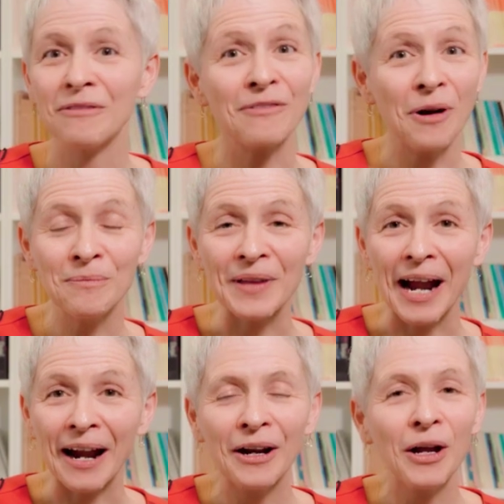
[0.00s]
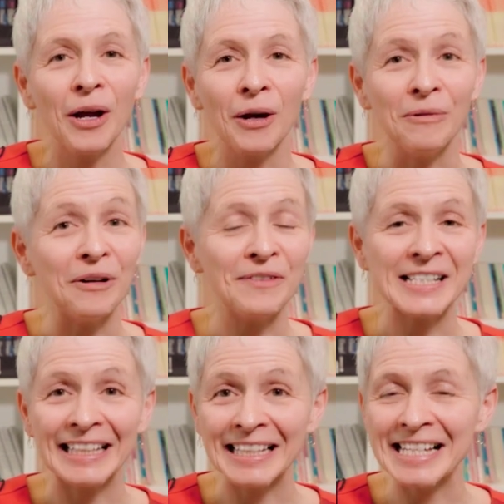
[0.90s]
From there, we'll
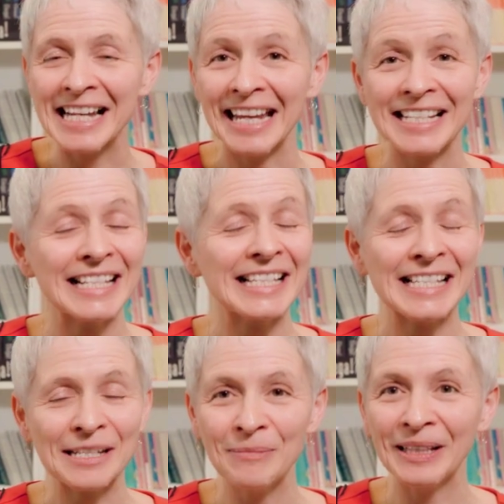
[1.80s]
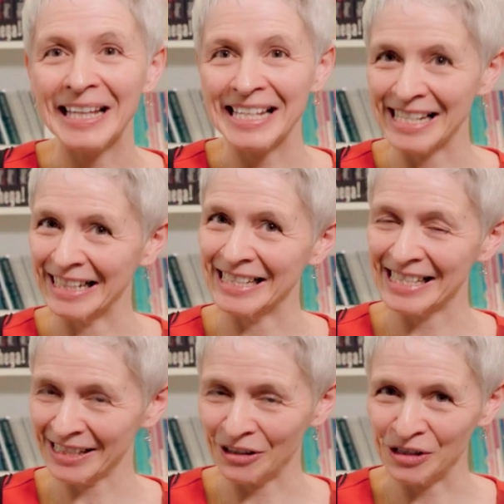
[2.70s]
facilitate stimulating
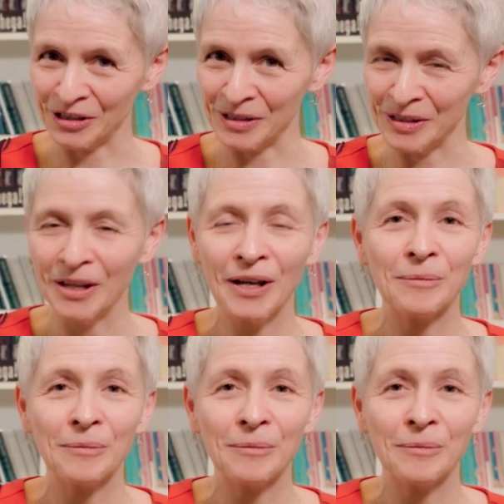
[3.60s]
discussions